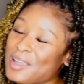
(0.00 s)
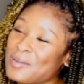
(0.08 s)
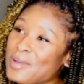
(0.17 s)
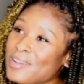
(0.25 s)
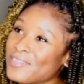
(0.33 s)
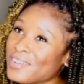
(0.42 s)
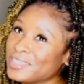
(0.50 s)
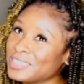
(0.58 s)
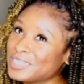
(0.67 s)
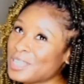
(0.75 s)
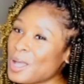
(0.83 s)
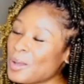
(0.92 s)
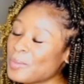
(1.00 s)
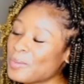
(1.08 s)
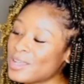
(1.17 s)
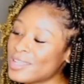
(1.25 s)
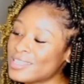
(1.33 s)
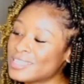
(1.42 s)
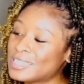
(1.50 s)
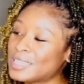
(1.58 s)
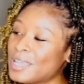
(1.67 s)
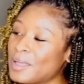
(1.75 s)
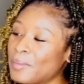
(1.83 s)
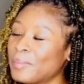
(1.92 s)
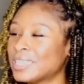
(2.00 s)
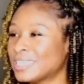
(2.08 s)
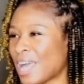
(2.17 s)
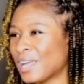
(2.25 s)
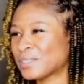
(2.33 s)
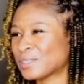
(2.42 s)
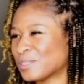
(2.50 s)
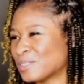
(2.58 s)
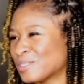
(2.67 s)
My first job was McDonald's.